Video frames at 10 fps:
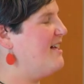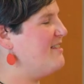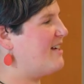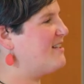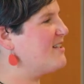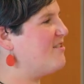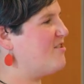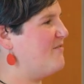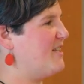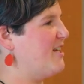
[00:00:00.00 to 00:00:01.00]
that can start
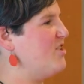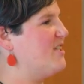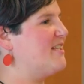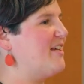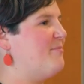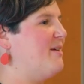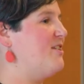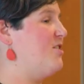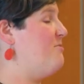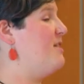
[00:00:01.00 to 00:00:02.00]
conversations and take
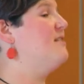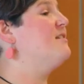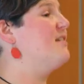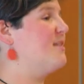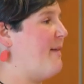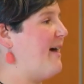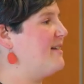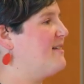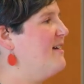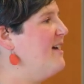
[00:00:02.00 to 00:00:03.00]
places you didn't
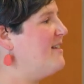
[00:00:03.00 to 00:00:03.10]
expect.